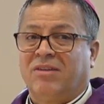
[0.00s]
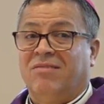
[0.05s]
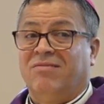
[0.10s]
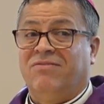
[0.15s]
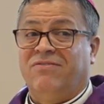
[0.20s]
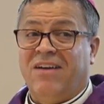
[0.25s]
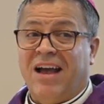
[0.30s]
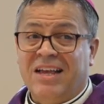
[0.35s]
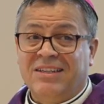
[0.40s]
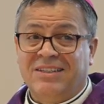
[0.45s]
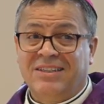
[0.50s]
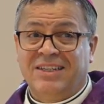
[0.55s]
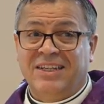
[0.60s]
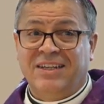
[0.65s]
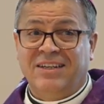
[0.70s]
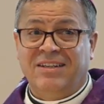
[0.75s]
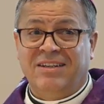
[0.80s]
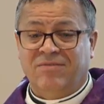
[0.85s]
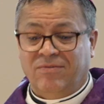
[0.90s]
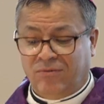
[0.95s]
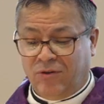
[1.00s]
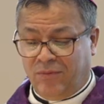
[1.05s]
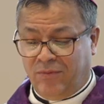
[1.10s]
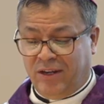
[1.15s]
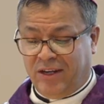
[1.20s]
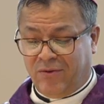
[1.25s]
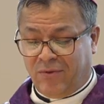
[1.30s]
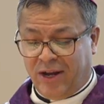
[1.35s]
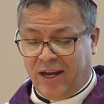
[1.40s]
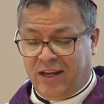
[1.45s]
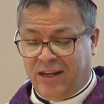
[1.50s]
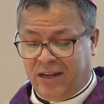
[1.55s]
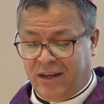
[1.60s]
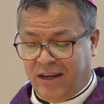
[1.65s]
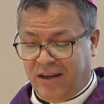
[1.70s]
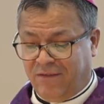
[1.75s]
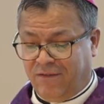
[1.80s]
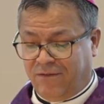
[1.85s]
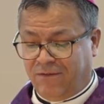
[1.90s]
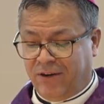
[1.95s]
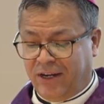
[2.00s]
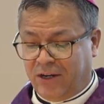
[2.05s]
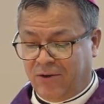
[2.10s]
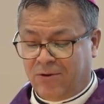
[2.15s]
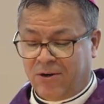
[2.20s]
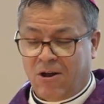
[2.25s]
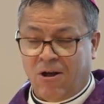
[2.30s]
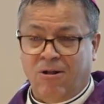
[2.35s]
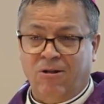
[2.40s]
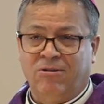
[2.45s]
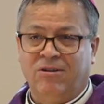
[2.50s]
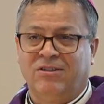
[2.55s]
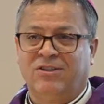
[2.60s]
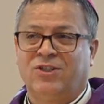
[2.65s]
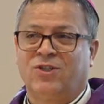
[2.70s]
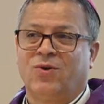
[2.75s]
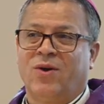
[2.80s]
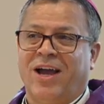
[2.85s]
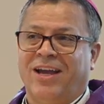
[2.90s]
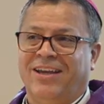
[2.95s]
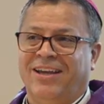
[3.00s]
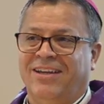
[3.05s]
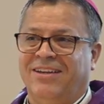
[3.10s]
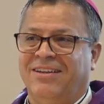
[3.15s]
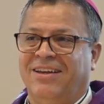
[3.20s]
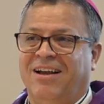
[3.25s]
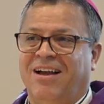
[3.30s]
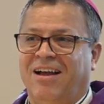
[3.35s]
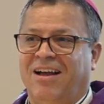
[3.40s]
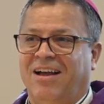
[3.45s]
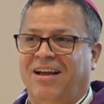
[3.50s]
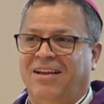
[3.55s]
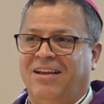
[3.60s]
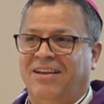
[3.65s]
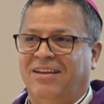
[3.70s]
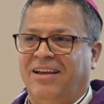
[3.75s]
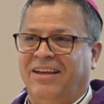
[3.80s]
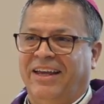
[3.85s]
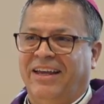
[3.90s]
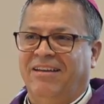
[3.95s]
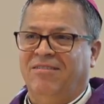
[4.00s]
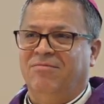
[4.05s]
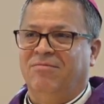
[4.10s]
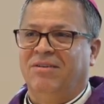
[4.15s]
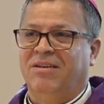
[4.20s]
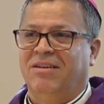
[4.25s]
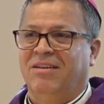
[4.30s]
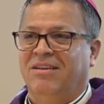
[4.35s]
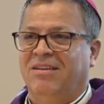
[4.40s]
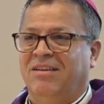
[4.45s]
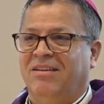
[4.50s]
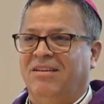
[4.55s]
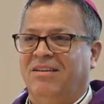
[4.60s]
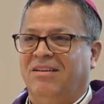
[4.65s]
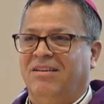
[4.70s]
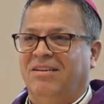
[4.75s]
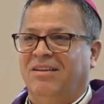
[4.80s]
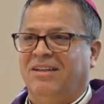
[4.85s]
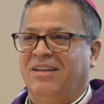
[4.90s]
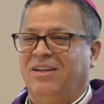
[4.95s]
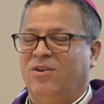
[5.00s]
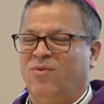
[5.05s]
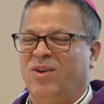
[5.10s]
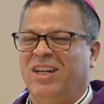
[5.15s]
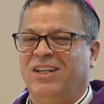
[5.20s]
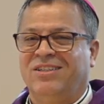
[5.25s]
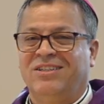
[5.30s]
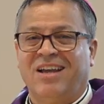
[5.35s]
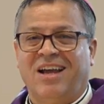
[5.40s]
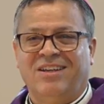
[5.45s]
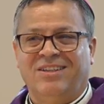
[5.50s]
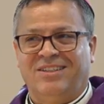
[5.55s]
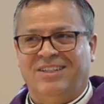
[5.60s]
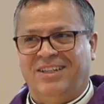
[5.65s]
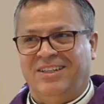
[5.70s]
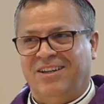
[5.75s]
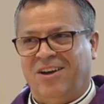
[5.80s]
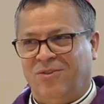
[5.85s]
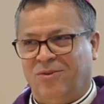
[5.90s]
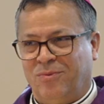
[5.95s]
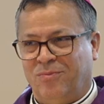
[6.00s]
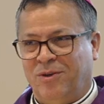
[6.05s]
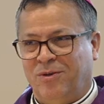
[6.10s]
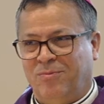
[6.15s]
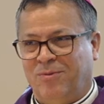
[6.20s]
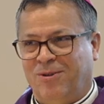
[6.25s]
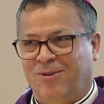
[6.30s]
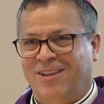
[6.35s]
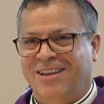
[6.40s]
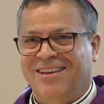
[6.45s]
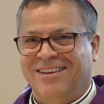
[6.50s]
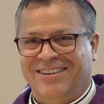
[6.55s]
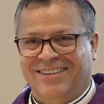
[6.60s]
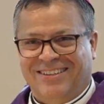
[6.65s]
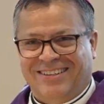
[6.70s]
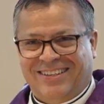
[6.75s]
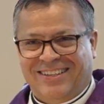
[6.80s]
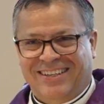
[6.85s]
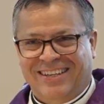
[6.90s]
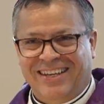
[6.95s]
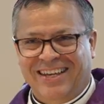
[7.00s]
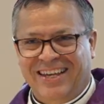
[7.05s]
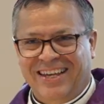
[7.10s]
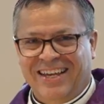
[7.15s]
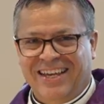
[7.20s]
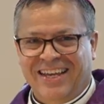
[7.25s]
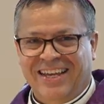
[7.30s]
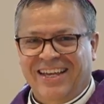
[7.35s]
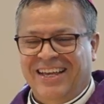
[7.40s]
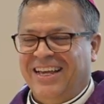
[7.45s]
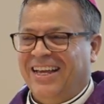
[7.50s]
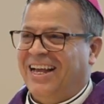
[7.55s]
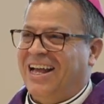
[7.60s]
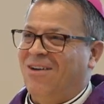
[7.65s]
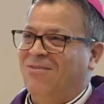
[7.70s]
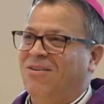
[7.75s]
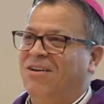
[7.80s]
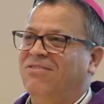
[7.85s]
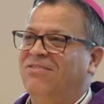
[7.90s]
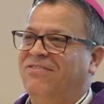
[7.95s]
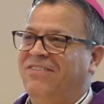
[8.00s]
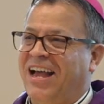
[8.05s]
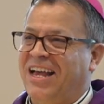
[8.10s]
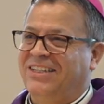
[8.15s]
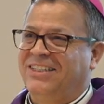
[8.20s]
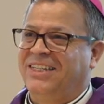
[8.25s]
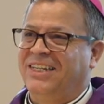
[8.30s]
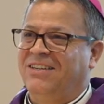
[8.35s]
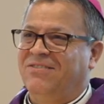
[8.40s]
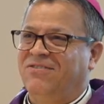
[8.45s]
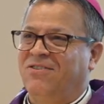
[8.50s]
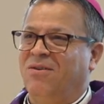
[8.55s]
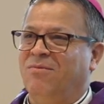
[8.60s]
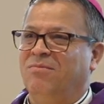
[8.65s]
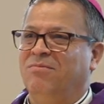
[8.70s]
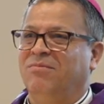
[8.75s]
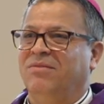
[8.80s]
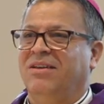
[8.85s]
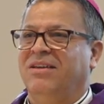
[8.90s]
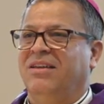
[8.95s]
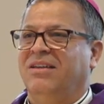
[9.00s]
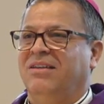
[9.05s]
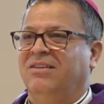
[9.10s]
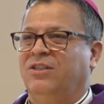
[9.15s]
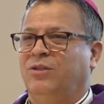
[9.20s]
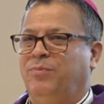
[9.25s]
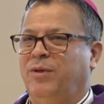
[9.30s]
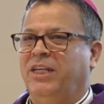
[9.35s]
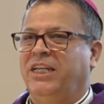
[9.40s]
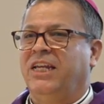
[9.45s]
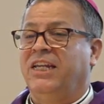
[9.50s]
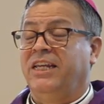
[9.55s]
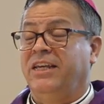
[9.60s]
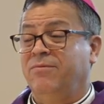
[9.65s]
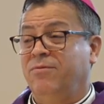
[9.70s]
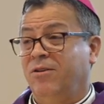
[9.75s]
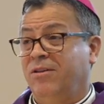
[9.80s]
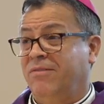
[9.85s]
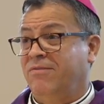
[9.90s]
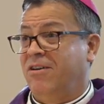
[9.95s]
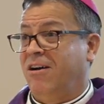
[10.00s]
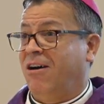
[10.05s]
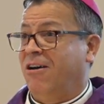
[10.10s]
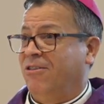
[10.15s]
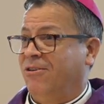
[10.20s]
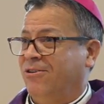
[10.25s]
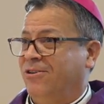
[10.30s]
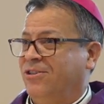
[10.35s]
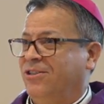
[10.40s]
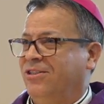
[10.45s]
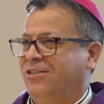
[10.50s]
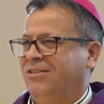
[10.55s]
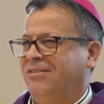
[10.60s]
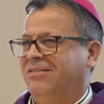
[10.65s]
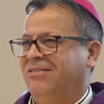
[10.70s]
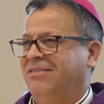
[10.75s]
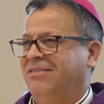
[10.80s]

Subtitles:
Fasting would be great if we could all try it in criticizing other people. How about fasting from speaking evil about others?